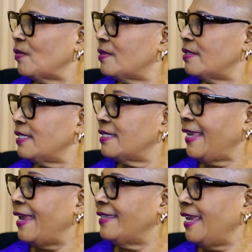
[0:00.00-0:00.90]

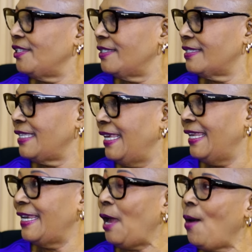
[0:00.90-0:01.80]
68 kgs.
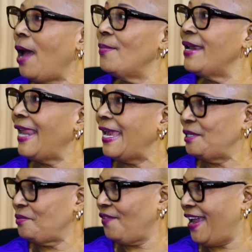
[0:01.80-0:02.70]
Now I'm
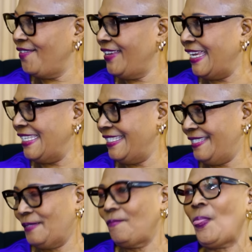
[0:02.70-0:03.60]
95
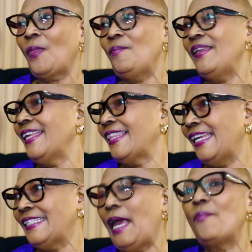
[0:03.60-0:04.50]
kgs, meaning
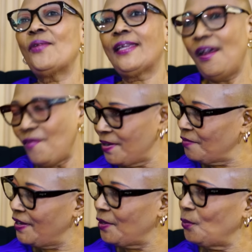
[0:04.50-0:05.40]
that I'm
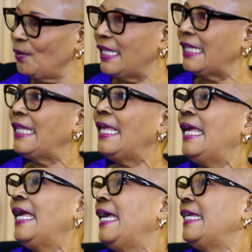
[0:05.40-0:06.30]
recovering very well.
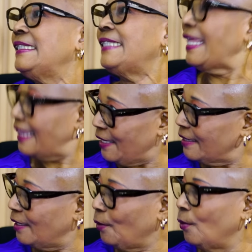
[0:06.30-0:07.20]
And I
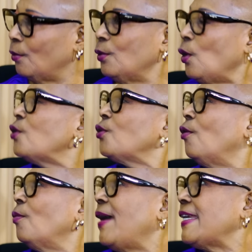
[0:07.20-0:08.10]
thank the Lord
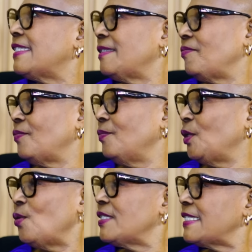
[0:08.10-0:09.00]
Almighty,
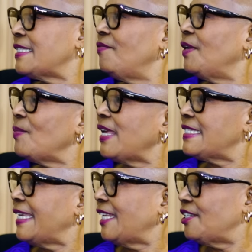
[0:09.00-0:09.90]
because He has given me a
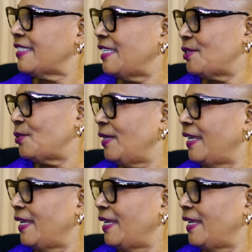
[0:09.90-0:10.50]
second chance to